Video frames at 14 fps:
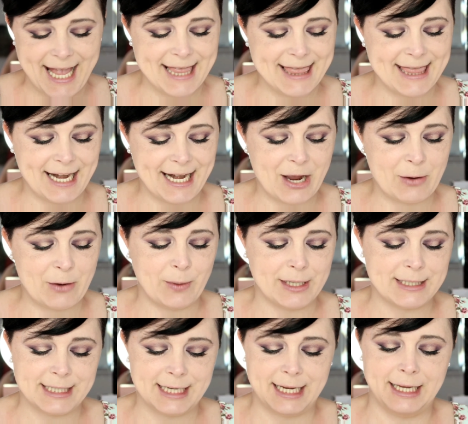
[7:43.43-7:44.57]
And then I
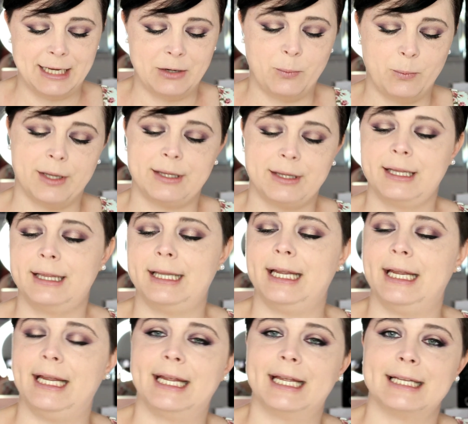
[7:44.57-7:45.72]
went in with
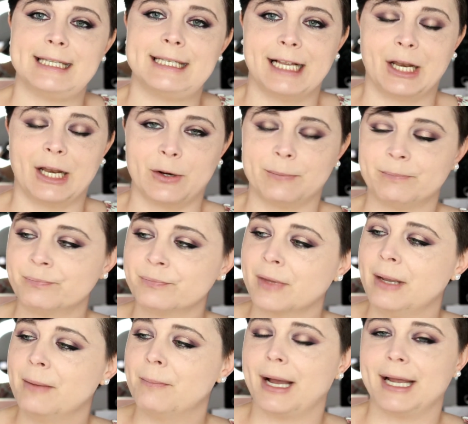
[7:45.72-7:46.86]
the concealer
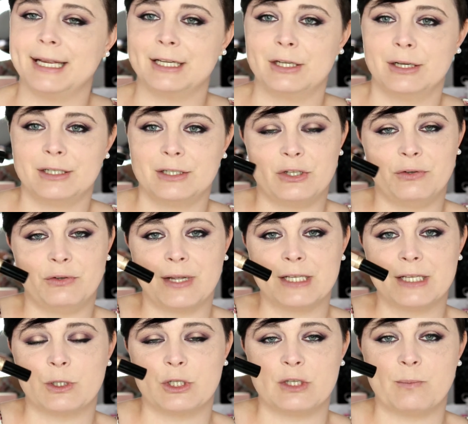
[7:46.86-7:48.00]
by Too
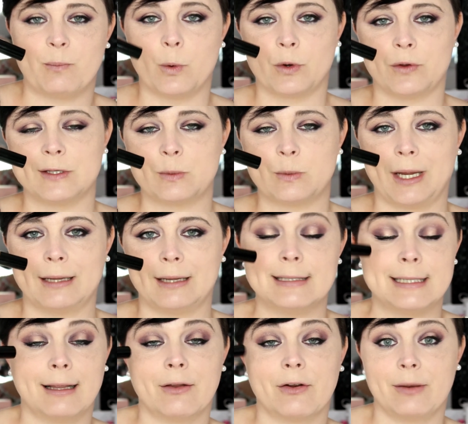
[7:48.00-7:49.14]
Faced, which is Born This Way
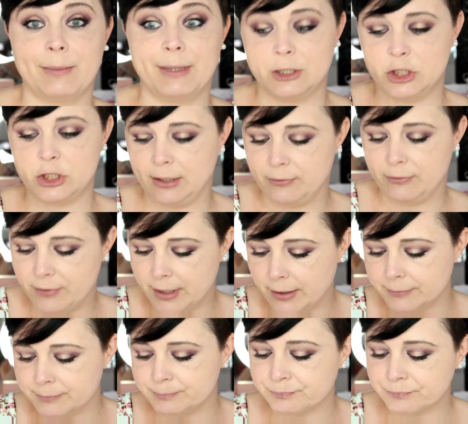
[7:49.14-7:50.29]
concealer. I'm in the shade
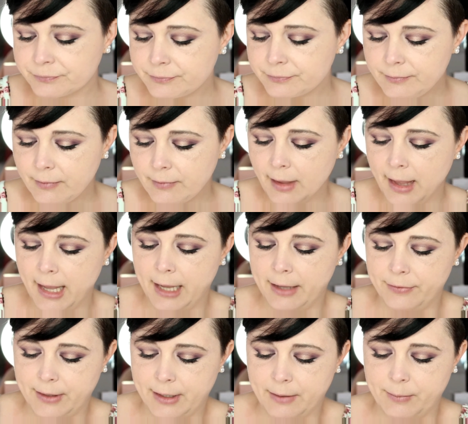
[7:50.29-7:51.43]
Fair.
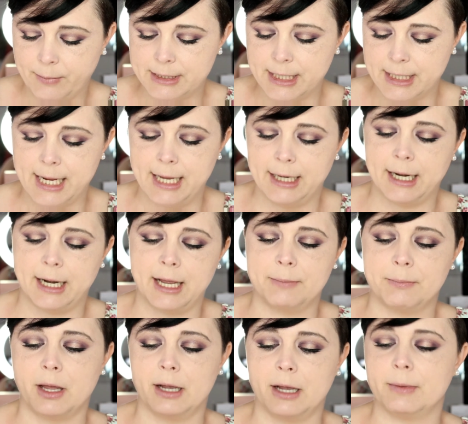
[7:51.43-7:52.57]
And then I went ahead and
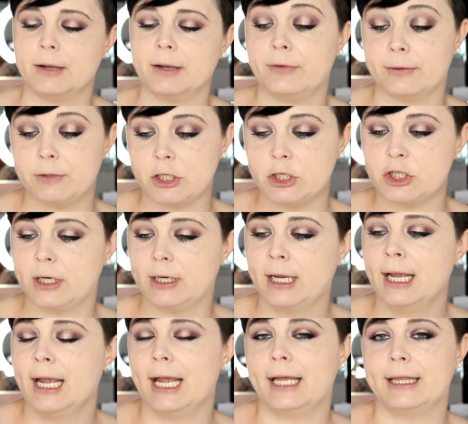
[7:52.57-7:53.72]
I applied my foundation,
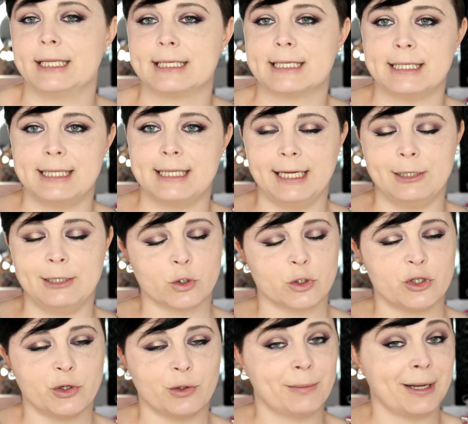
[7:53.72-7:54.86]
and this is the
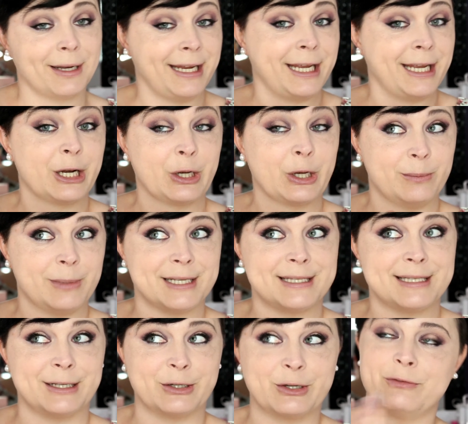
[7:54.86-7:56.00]
Giorgio Armani Luminous
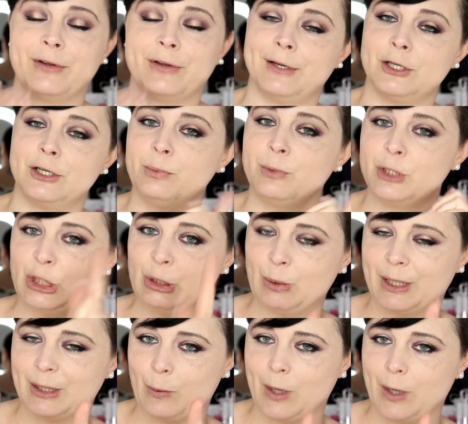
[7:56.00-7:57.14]
Silk Foundation, which you
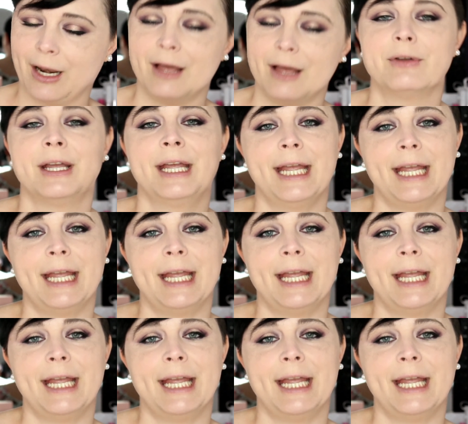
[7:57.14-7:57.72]
all know I love.